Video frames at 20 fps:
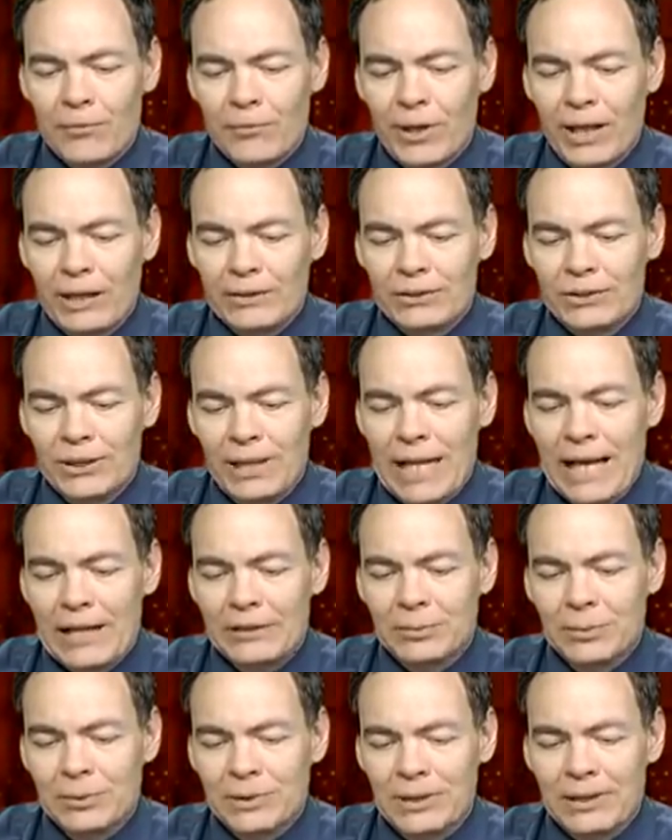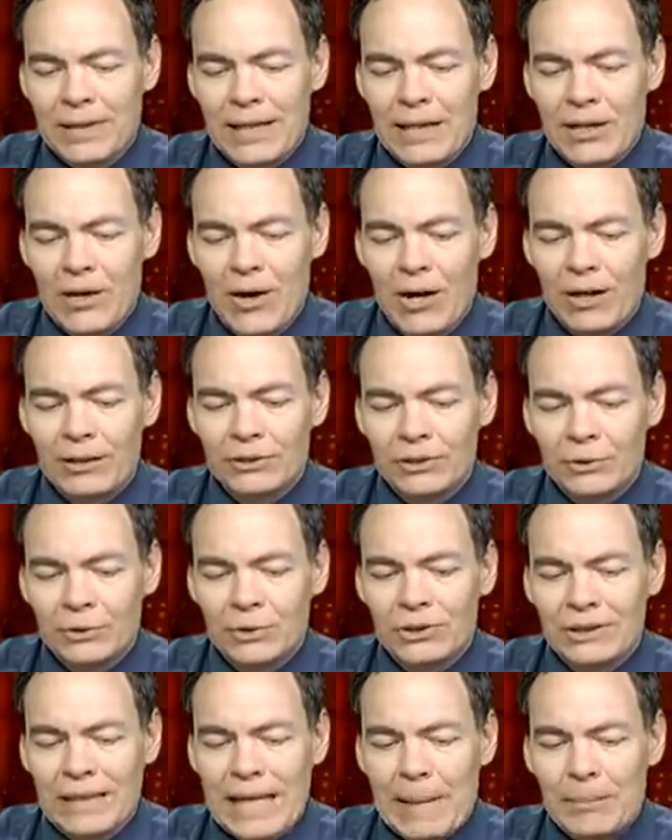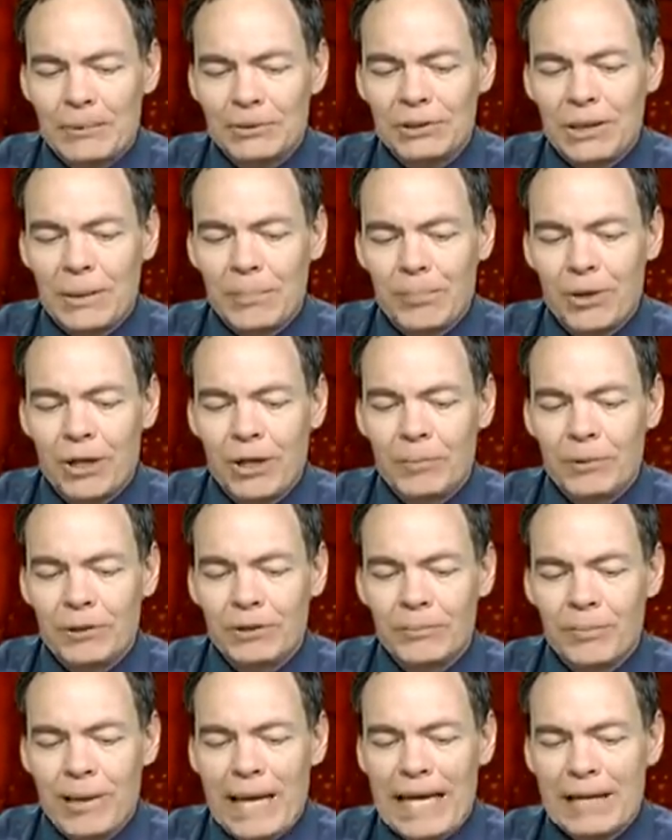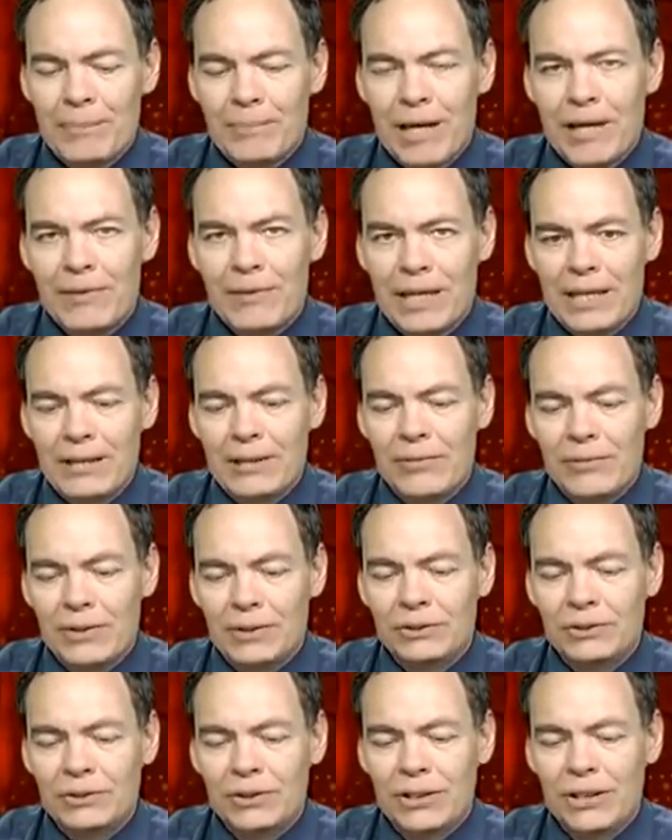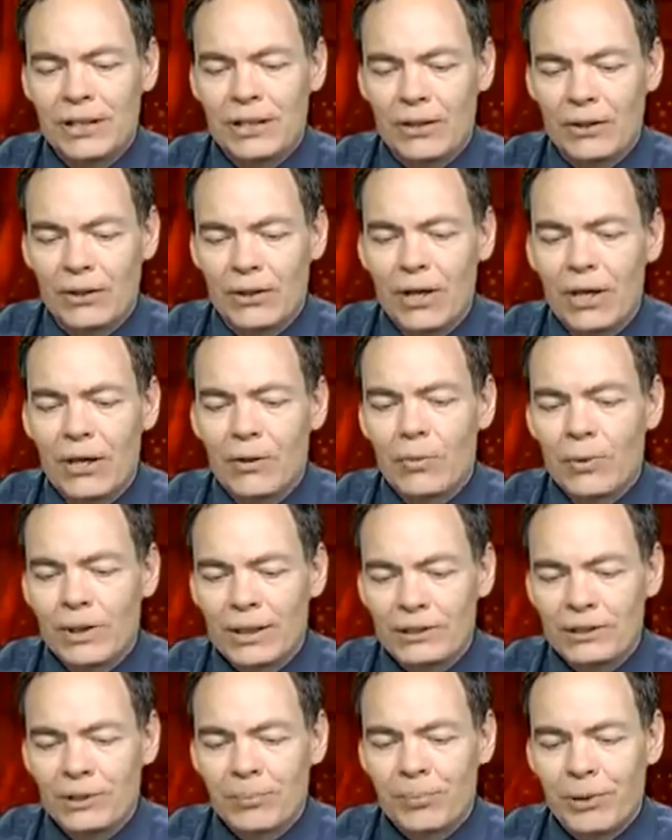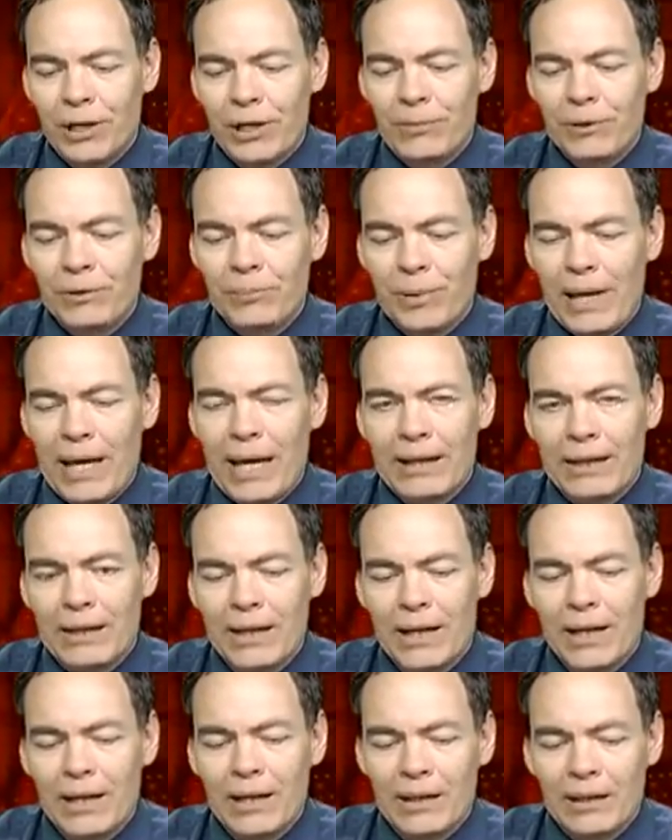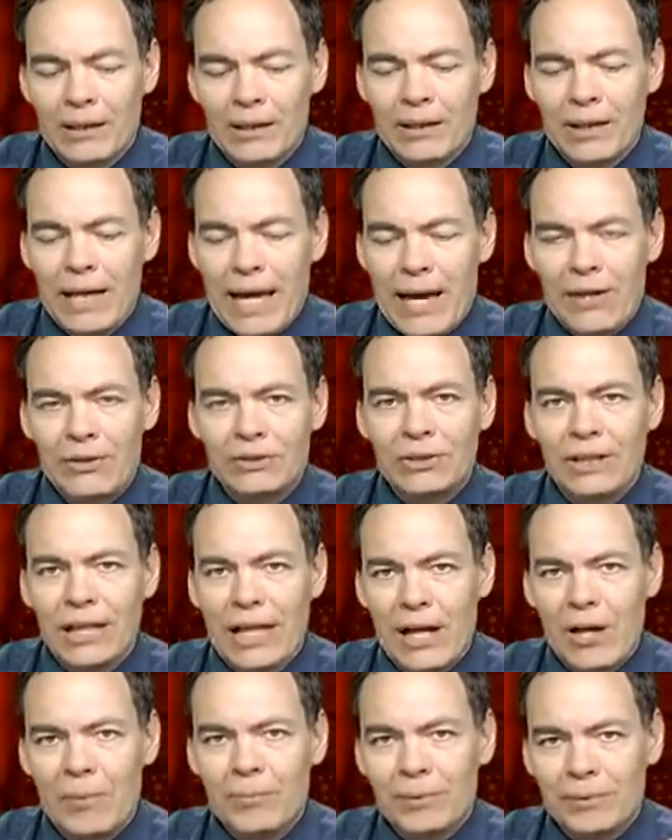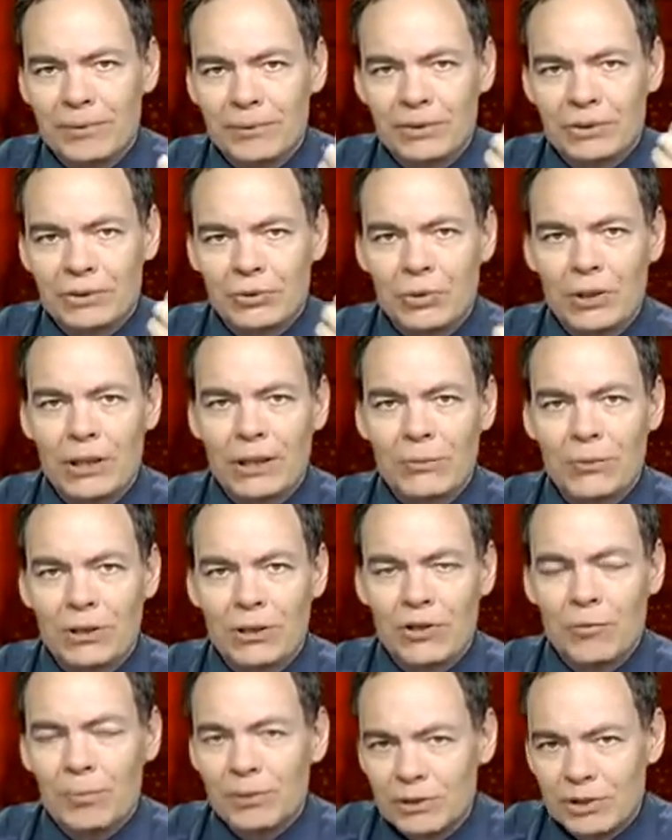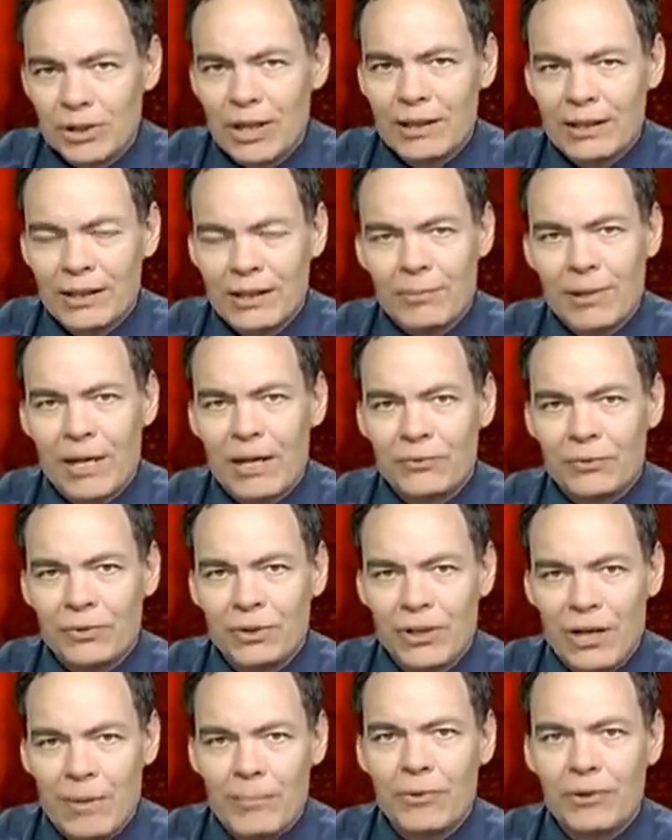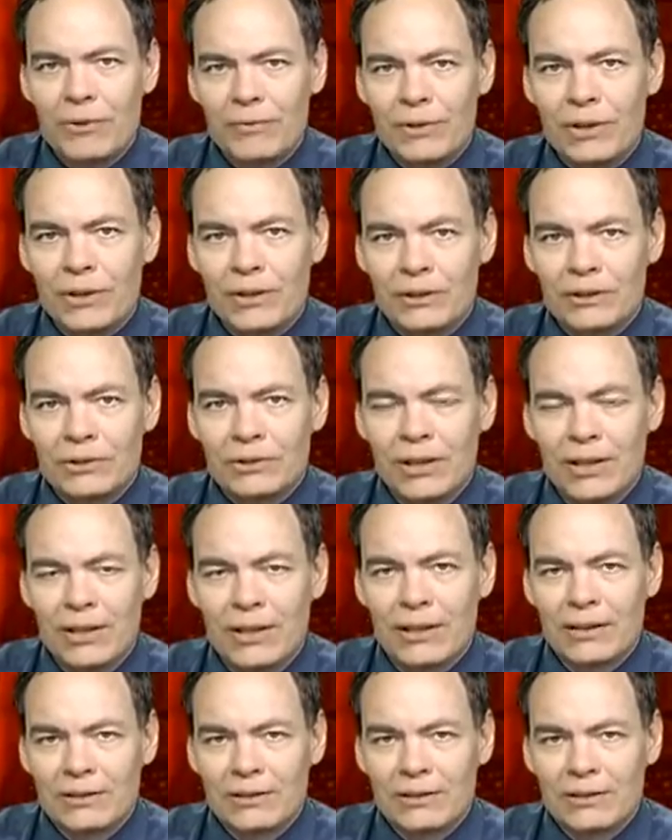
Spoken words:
France's announcement that they are to establish a public bank by the end of this year? What is a public bank? How does it help? And this is really what you've been talking about for a number of years.